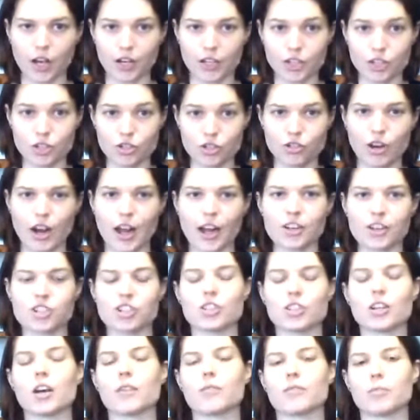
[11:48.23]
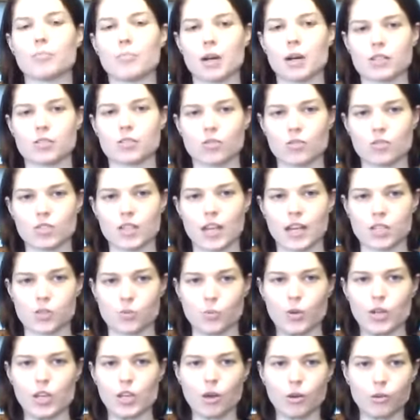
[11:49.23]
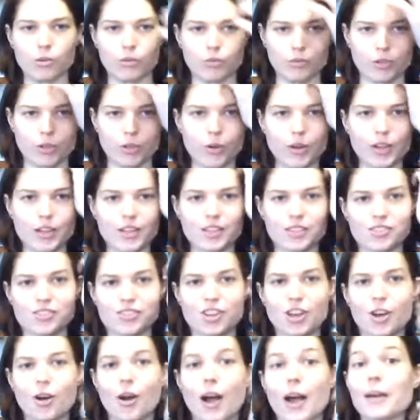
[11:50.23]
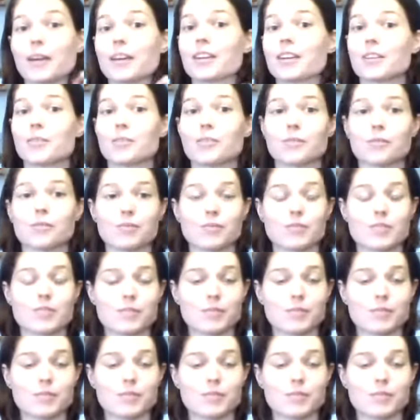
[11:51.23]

contraction of the muscles as we go through it. And so I'm gonna